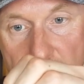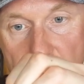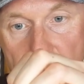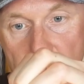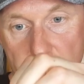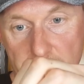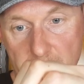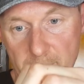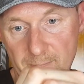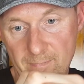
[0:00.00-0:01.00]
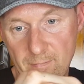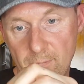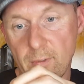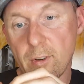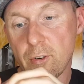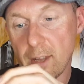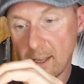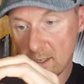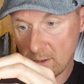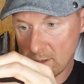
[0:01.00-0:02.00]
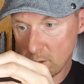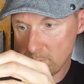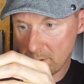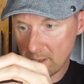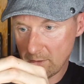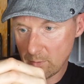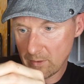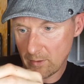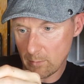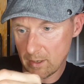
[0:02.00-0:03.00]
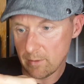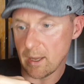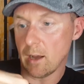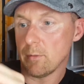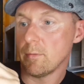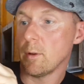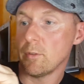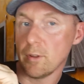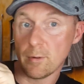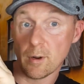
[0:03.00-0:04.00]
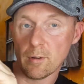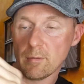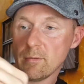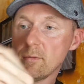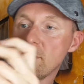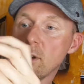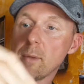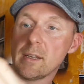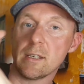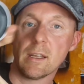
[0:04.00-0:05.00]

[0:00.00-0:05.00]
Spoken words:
Whoop. Tricky to get open these ones normally. I was on the wrong bit.